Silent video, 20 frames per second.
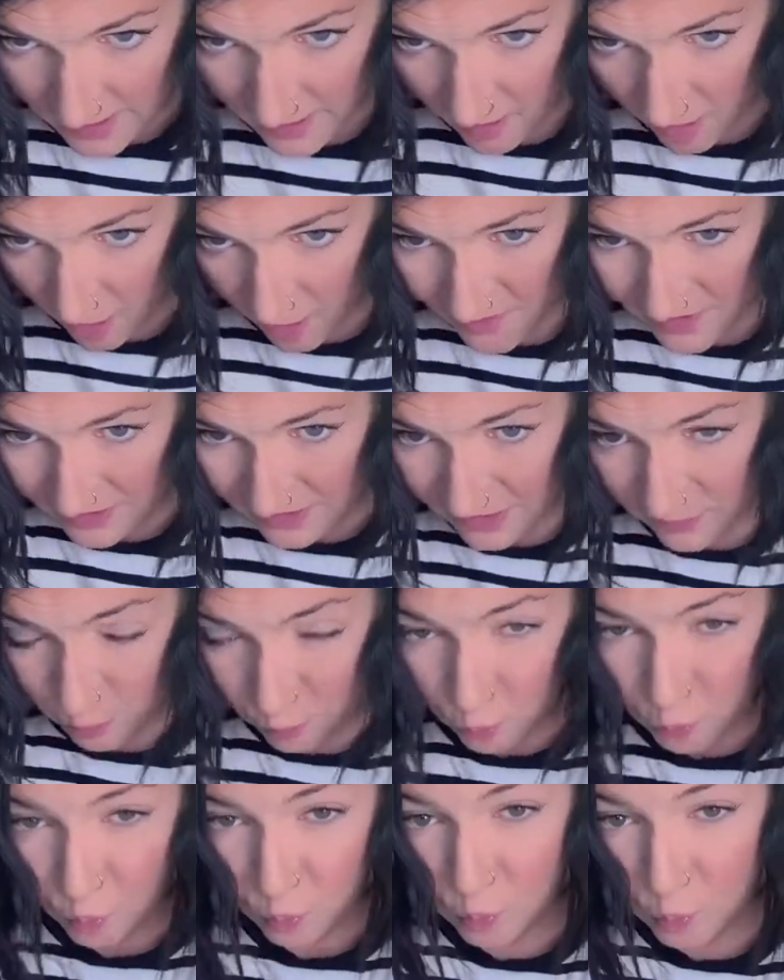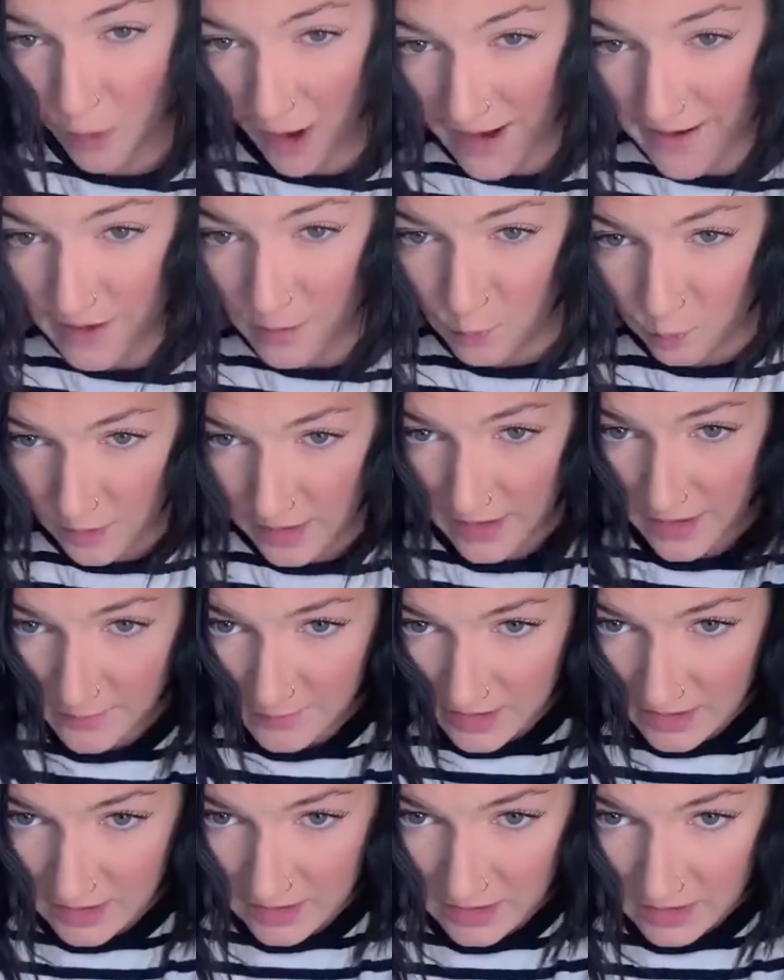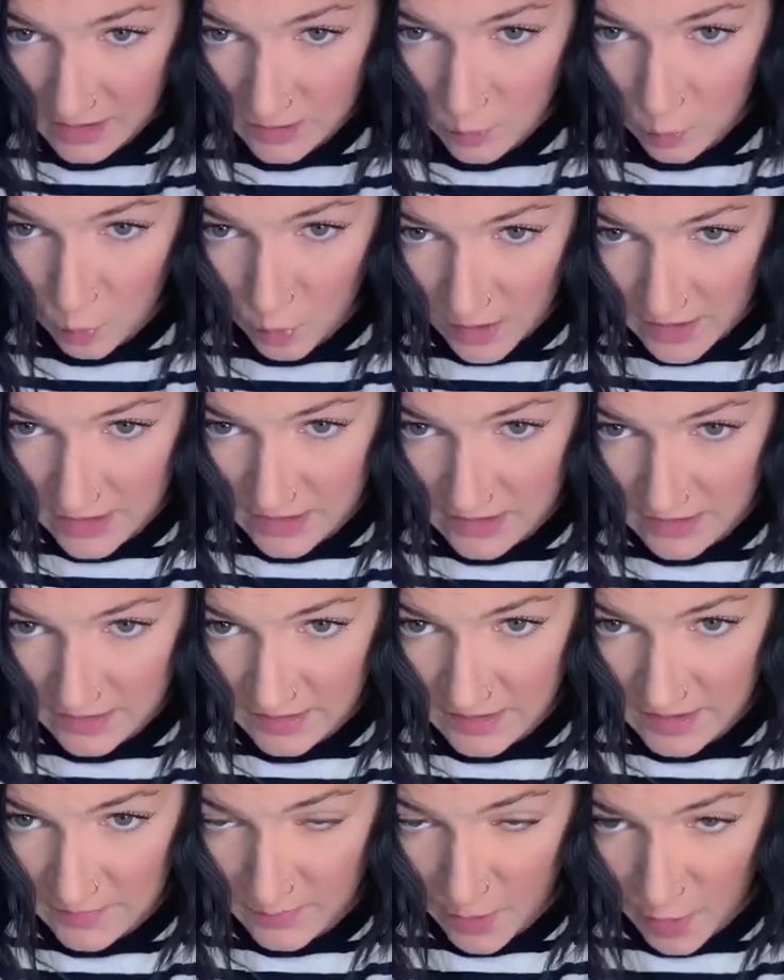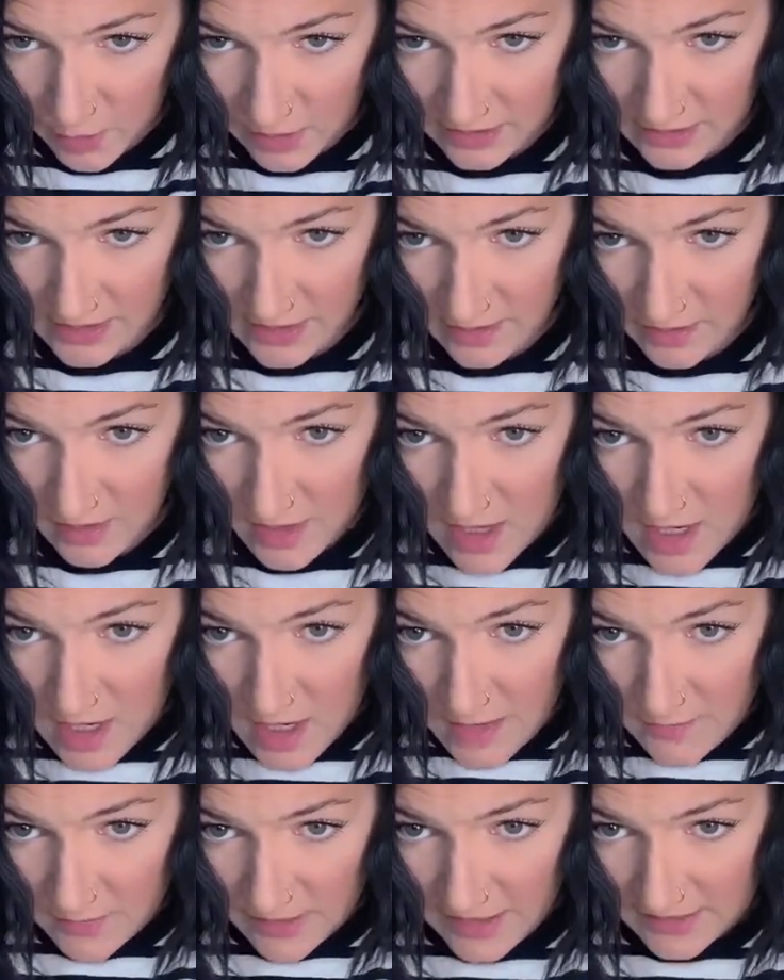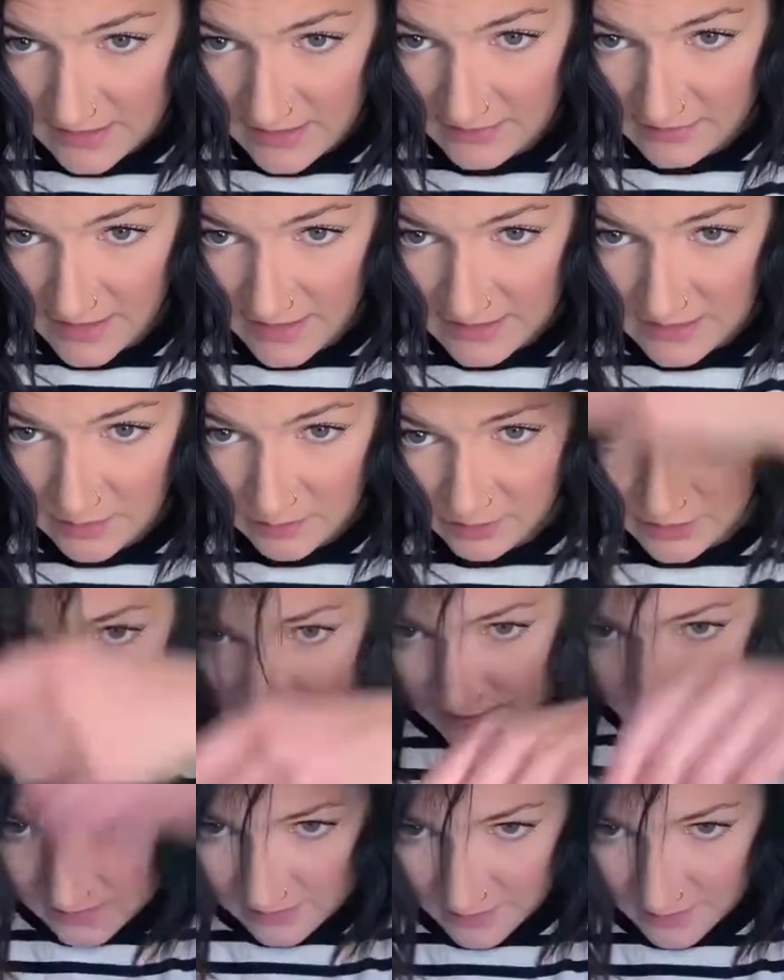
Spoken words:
almost right where I'm gonna want the ponytail, because I like to place as